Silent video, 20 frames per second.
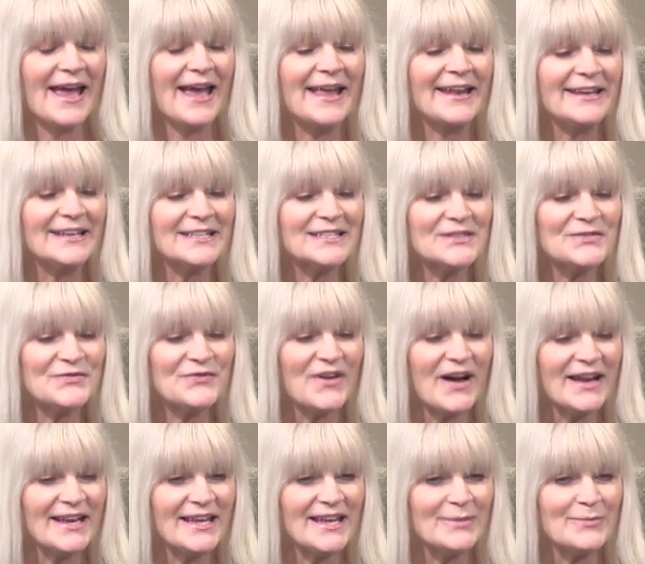And it's
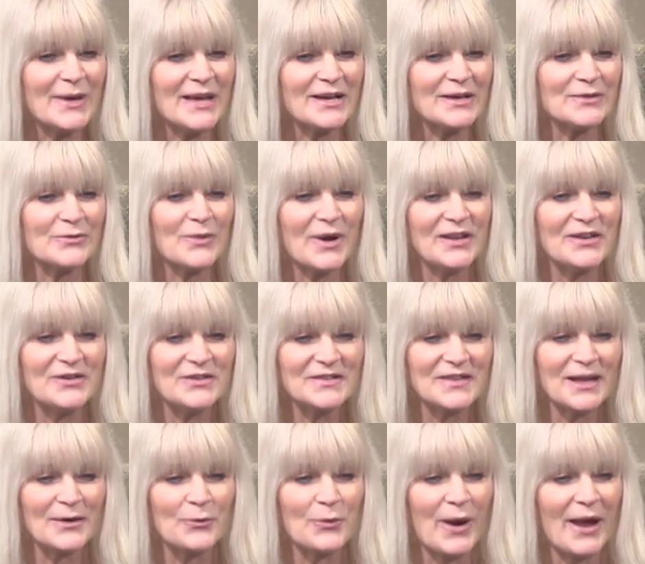funny because when you
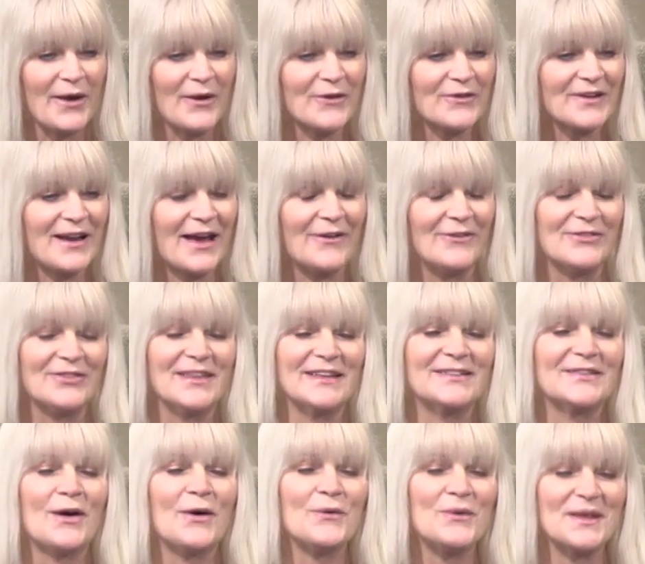said where, now
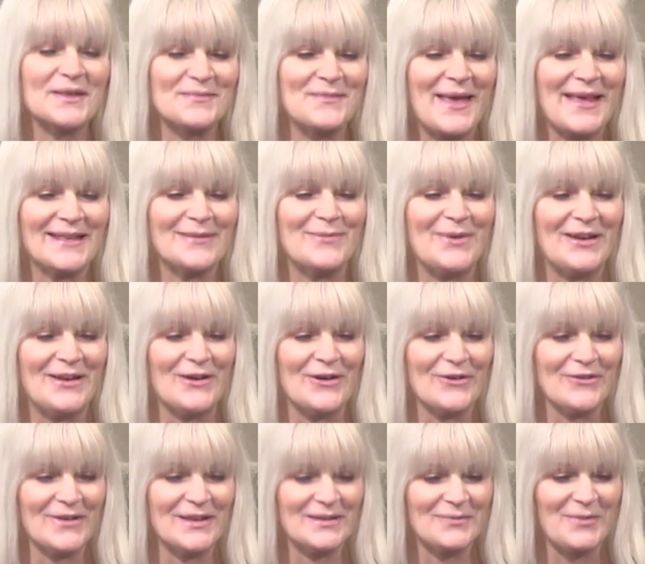this always makes me
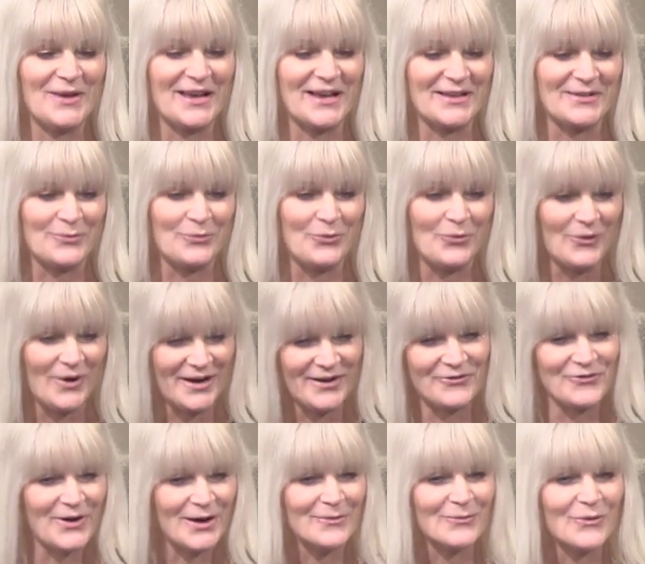nervous because what
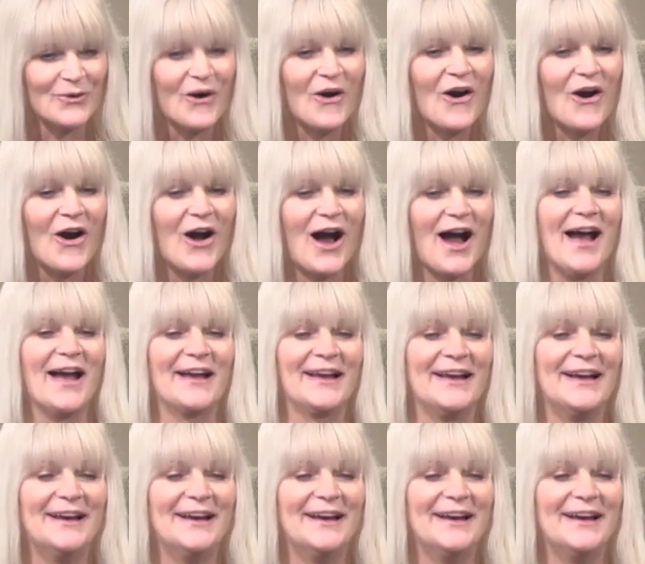if I'm wrong?